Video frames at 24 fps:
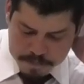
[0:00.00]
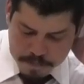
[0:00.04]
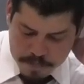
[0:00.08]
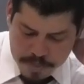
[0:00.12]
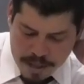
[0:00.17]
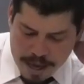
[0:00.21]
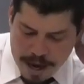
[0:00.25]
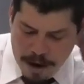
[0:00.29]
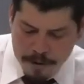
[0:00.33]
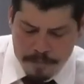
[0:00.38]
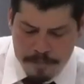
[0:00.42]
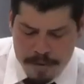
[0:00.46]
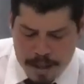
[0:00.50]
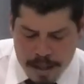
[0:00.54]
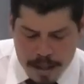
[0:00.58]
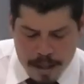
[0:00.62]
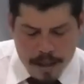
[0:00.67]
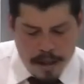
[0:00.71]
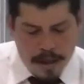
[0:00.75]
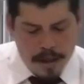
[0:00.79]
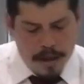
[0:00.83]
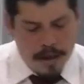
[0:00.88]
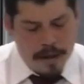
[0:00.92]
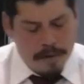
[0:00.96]
Now,
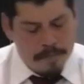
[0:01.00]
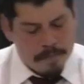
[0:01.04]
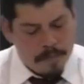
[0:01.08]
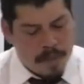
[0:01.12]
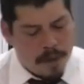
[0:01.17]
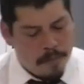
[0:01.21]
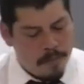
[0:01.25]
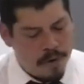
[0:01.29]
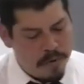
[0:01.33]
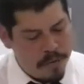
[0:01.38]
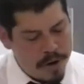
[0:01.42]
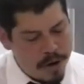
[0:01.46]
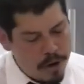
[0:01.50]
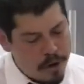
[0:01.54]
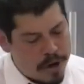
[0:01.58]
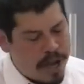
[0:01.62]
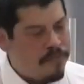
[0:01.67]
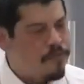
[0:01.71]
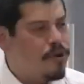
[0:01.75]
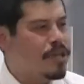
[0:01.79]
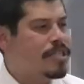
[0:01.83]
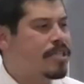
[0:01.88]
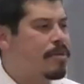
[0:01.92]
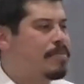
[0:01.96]
when we look
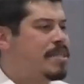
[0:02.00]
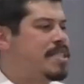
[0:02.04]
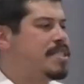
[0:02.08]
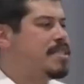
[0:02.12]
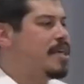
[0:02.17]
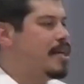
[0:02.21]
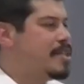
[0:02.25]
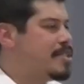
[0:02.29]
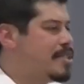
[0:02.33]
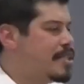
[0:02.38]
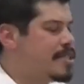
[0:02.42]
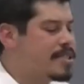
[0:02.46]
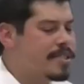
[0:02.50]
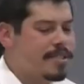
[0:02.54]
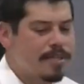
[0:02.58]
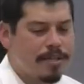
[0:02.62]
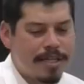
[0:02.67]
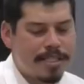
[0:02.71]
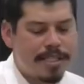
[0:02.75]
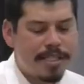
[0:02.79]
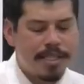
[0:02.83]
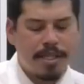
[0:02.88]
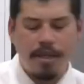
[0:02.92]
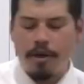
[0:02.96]
at verse number six, this is,
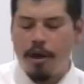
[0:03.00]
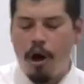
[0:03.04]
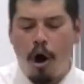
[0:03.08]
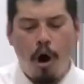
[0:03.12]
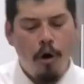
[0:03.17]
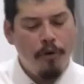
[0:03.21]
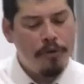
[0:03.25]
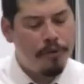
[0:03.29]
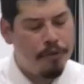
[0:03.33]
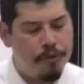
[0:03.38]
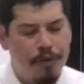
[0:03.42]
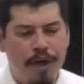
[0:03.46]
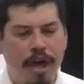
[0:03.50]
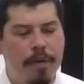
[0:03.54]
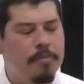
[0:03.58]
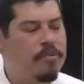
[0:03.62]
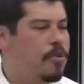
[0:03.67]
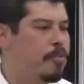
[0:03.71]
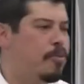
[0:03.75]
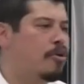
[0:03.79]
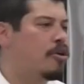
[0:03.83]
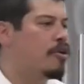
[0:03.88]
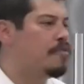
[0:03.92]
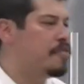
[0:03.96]
this is the whole theme of
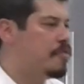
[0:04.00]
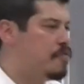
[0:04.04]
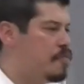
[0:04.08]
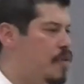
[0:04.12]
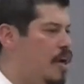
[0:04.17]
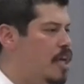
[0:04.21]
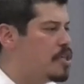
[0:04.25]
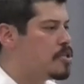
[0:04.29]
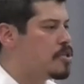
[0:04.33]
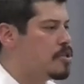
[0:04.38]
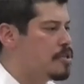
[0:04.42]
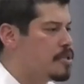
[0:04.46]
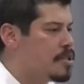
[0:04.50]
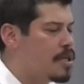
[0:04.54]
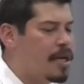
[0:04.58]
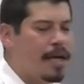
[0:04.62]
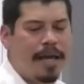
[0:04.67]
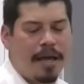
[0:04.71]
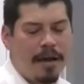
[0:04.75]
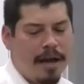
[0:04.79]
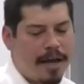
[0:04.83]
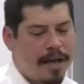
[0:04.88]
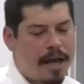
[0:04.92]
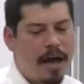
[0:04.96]
the book of Ephesians. And
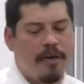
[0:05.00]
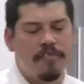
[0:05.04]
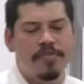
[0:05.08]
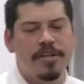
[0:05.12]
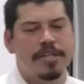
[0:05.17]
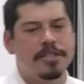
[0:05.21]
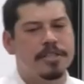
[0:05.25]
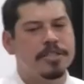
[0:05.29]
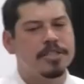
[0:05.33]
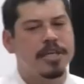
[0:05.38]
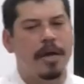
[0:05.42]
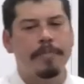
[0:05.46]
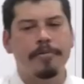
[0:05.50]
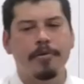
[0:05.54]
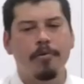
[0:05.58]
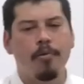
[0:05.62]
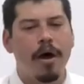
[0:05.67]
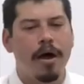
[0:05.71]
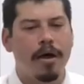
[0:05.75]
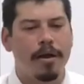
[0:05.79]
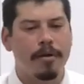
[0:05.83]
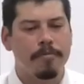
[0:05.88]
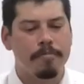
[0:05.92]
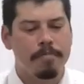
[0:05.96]
again, I cover this in chapter
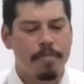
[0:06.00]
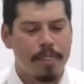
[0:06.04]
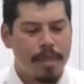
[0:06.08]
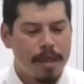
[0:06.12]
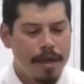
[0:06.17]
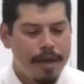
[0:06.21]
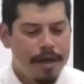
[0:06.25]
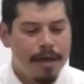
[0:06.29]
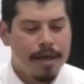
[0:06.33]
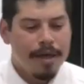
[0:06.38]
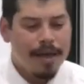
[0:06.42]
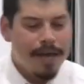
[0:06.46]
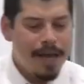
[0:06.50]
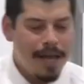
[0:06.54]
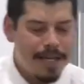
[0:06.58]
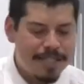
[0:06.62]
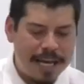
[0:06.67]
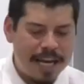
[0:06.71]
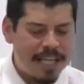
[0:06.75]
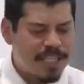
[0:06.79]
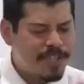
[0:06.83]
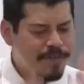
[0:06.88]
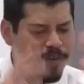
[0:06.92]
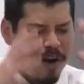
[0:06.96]
one. Is
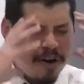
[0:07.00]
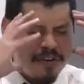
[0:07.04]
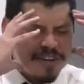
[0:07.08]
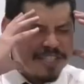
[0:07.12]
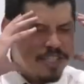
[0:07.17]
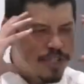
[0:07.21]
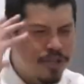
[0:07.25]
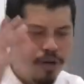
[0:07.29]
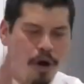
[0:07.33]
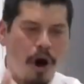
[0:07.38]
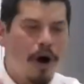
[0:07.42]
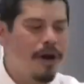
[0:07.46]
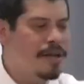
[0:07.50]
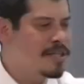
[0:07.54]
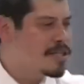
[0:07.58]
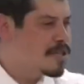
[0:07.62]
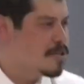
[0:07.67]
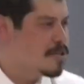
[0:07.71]
that as far as God is